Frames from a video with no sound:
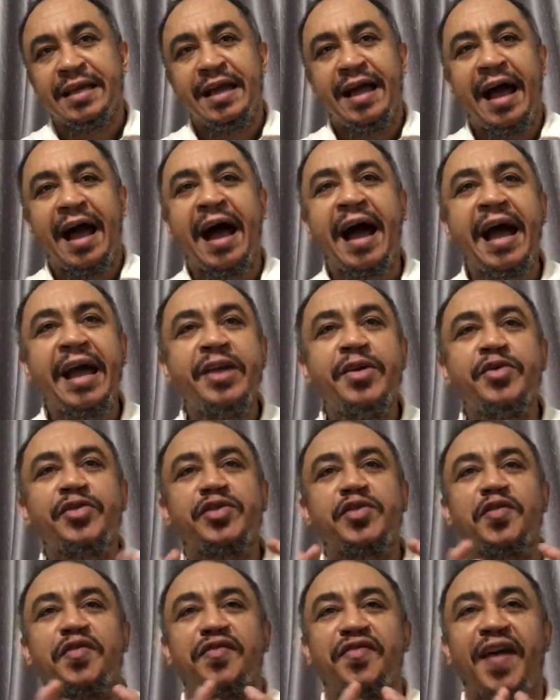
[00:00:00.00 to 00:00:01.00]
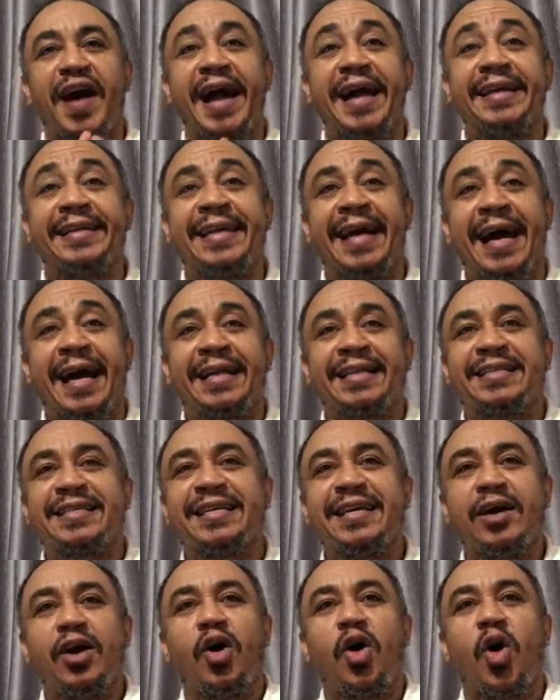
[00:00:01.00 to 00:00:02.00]
I used to find that
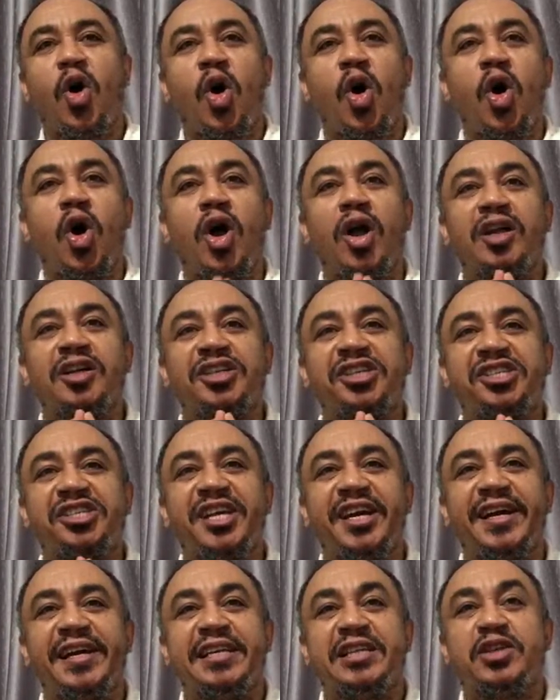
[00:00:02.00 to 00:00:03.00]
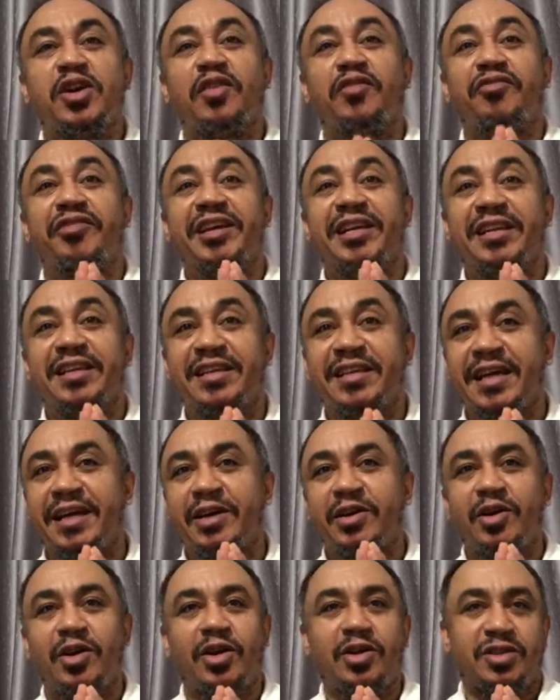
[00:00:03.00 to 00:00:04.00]
all shades of
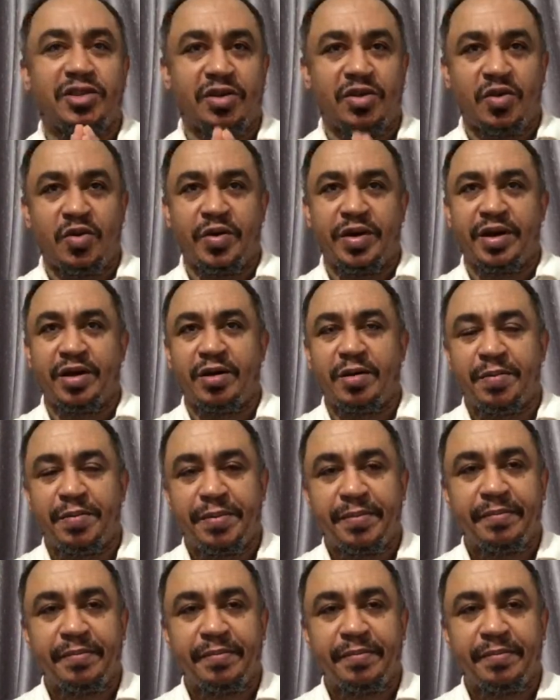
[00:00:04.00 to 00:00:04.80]
ridiculous growing up.